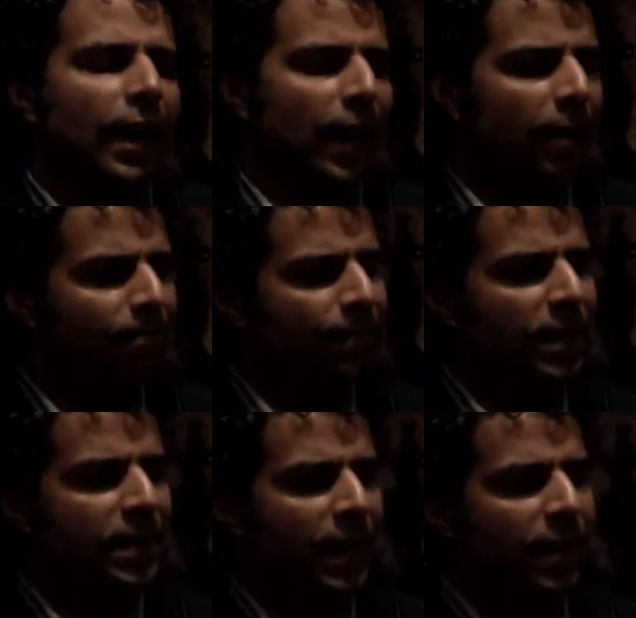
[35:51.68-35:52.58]
The
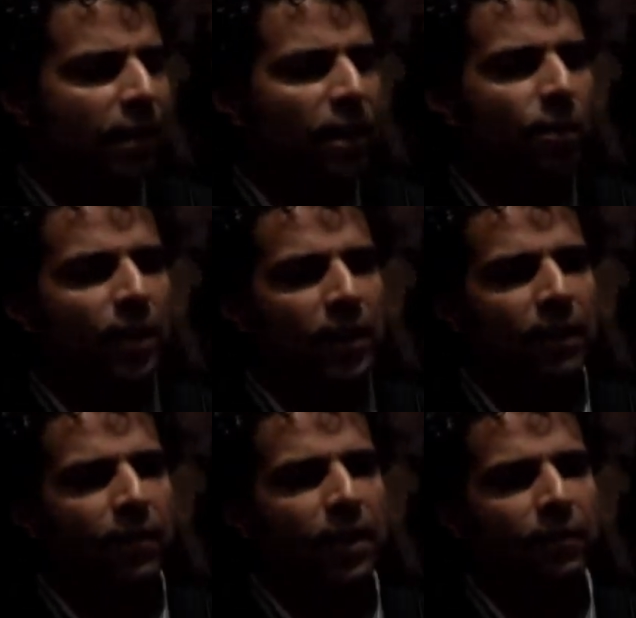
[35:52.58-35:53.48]
second argument
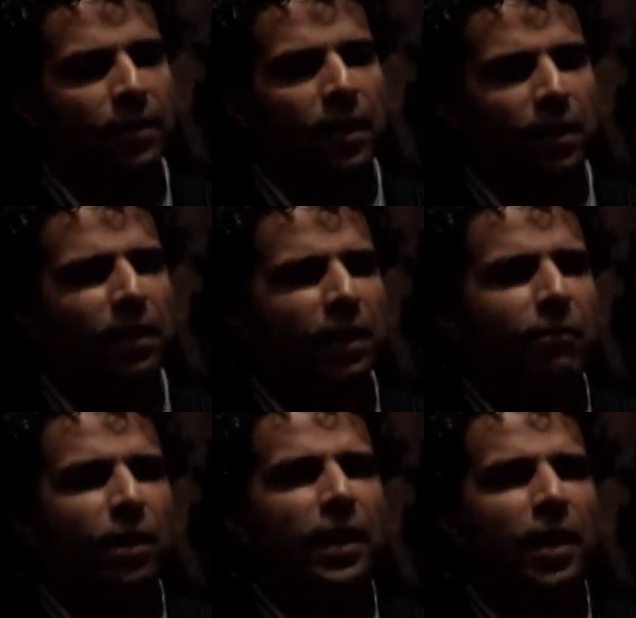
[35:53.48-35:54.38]
they've given, and they
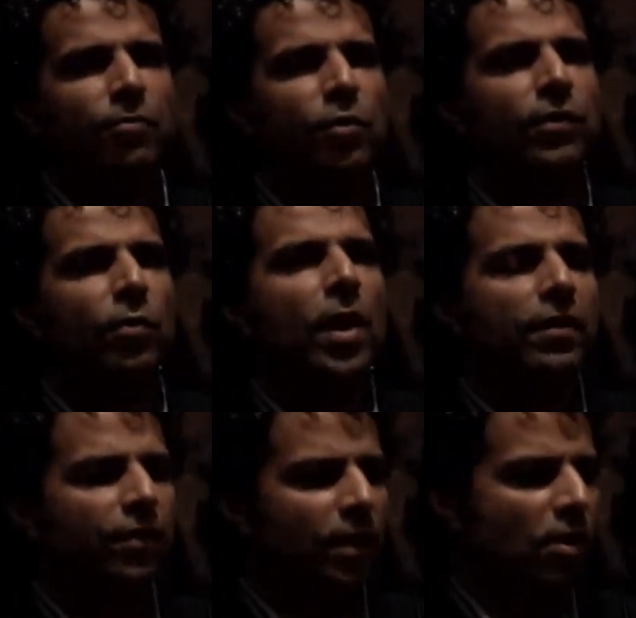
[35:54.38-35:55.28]
really have moved away
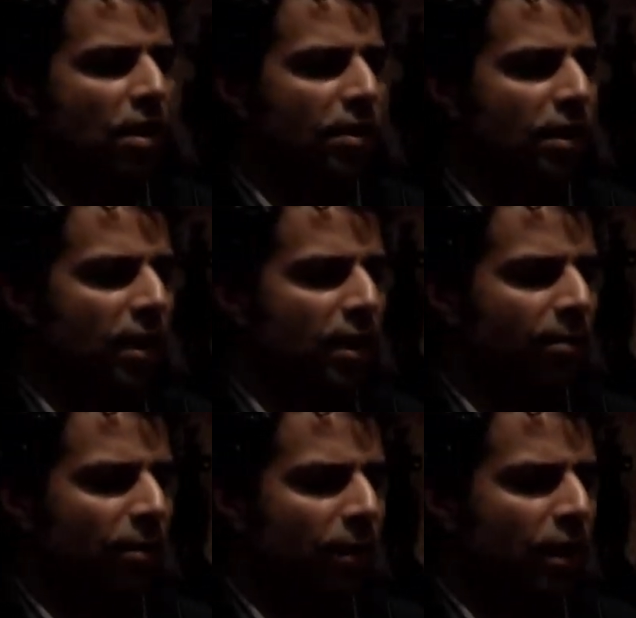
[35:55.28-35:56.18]
from the cost
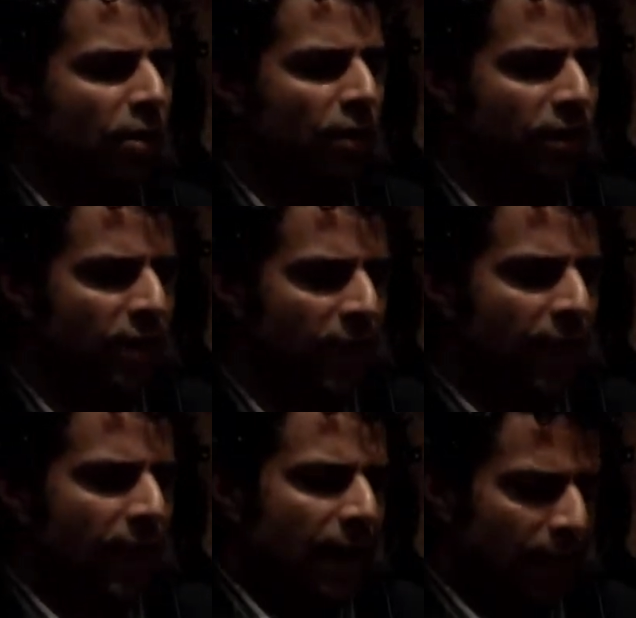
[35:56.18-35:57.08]
argument we had noticed,
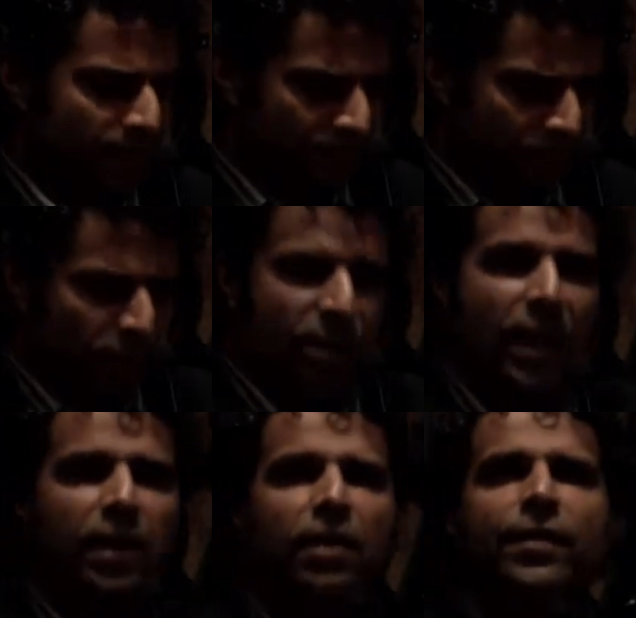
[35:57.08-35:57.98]
was the
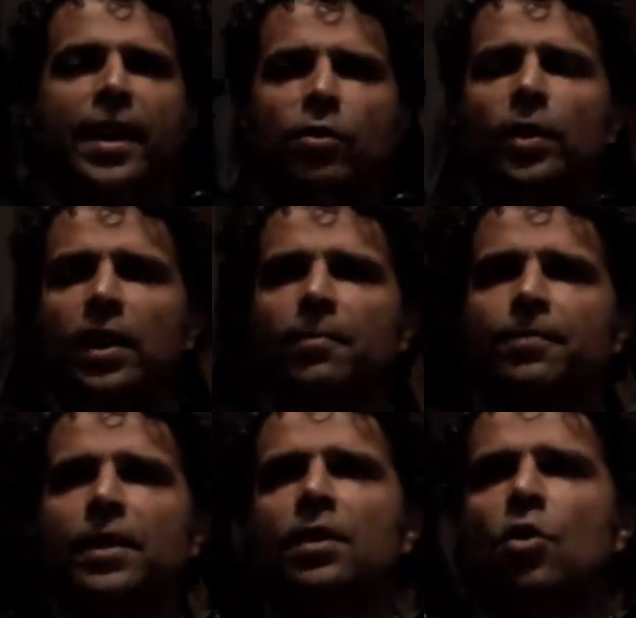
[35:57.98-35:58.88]
idea of equity.
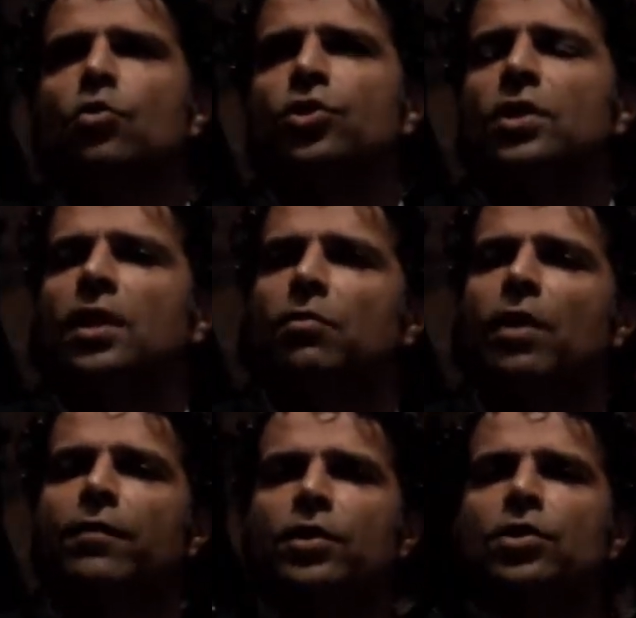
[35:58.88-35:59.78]
The notion that
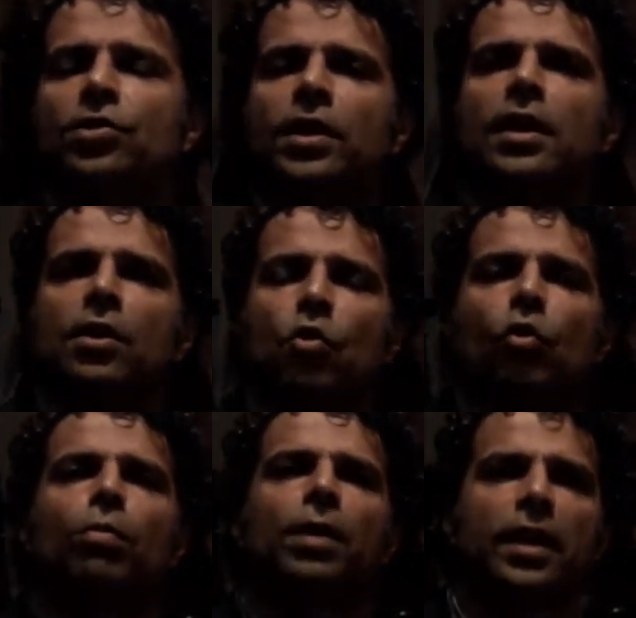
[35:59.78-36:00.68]
refugees are getting
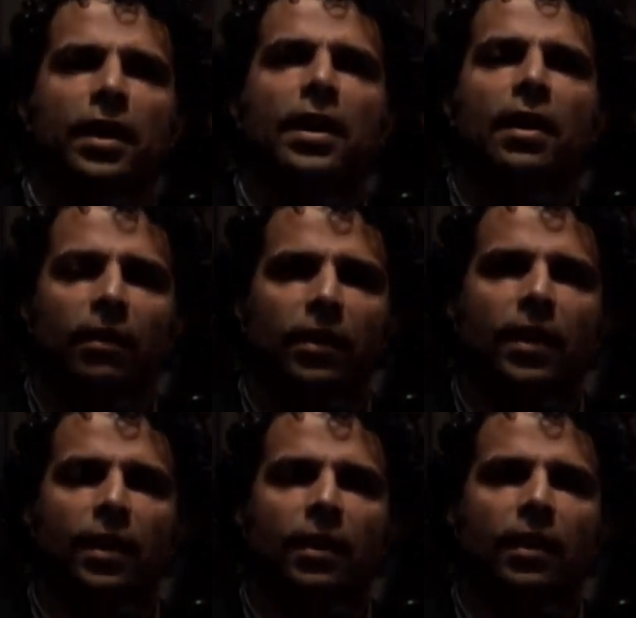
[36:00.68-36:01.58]
gold-plated health
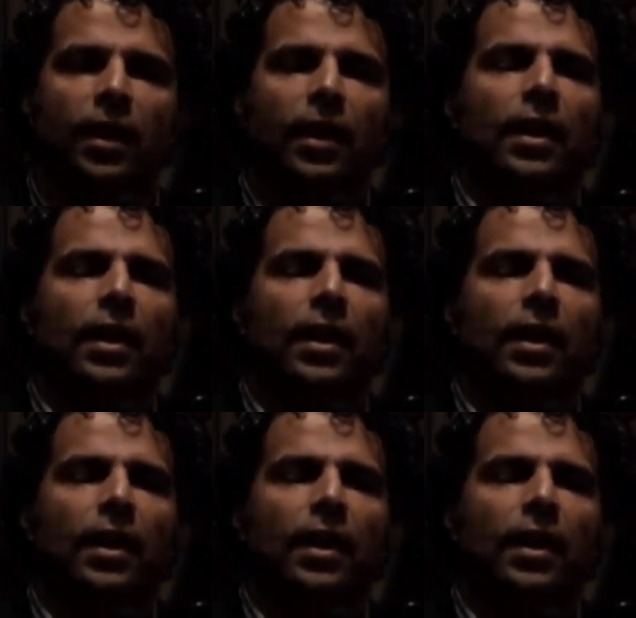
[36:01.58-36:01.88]
care,